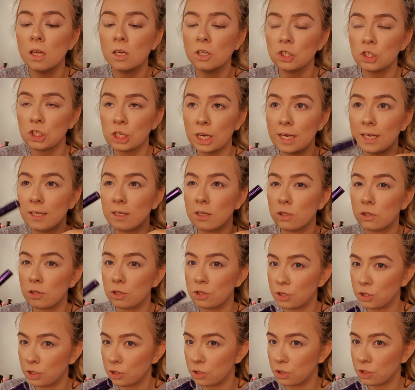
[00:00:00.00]
shade
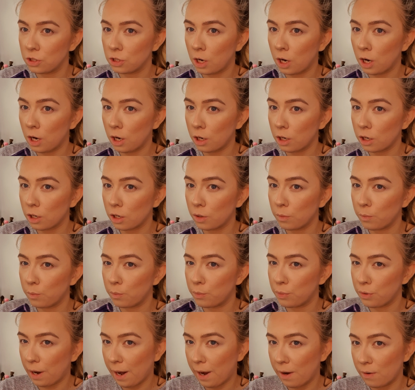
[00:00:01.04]
dark
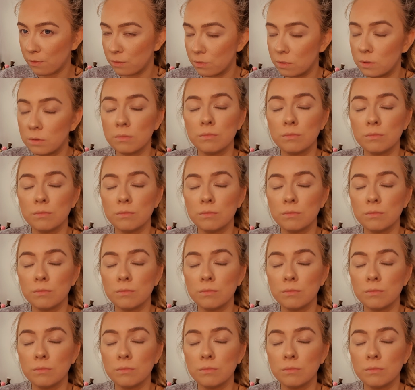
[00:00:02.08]
brown.